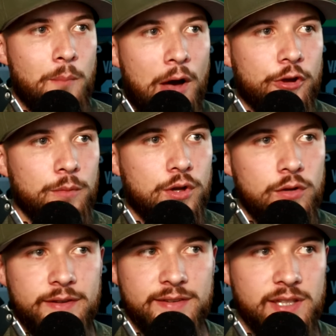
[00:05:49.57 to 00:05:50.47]
Malcolm
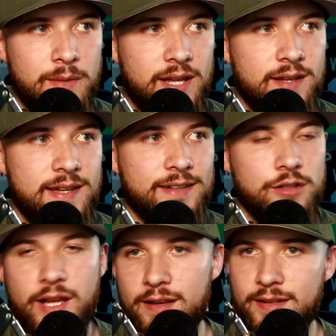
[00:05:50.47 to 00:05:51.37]
Kuntz, limited
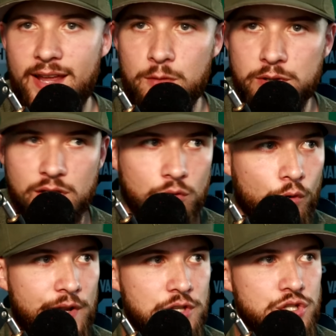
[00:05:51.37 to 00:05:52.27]
yesterday and today with the
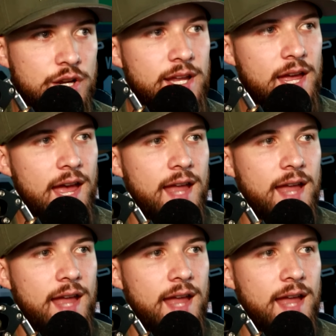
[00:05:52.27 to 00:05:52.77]
groin injury.